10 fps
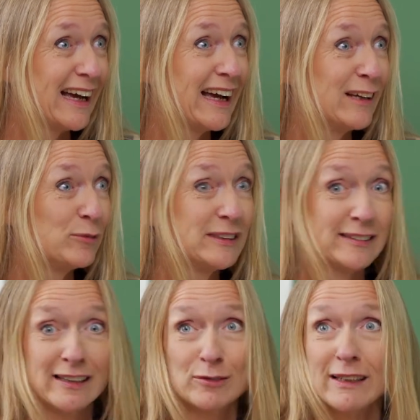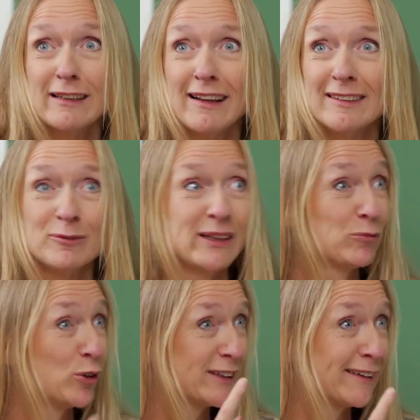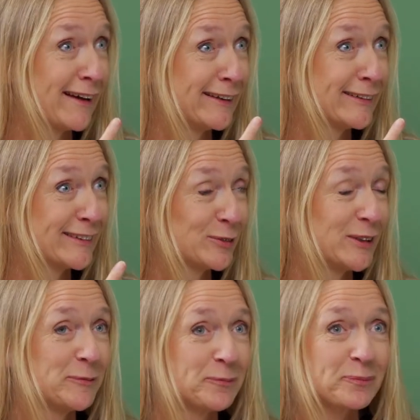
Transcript: And we started Redline. We had one client as well.